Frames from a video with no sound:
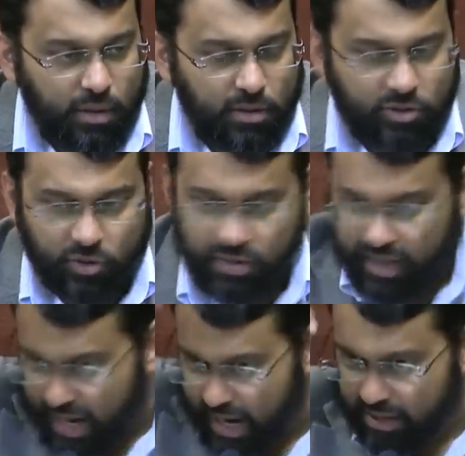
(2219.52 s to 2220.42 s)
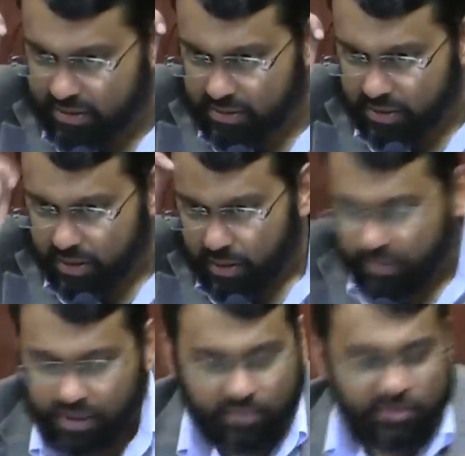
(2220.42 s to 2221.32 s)
So the hat
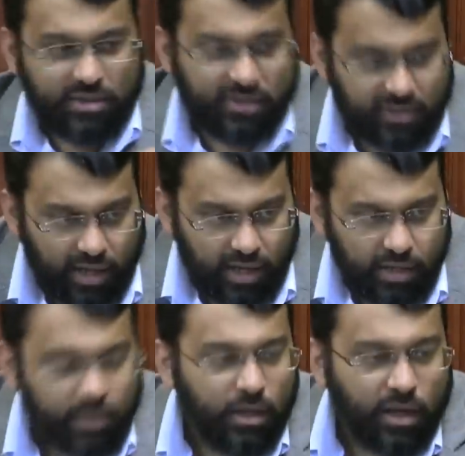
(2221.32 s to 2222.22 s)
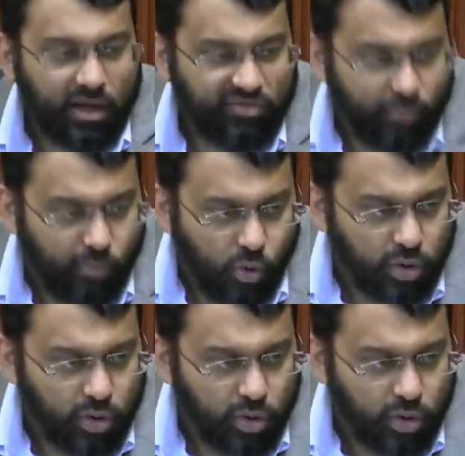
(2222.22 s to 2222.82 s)
becomes the sign of moral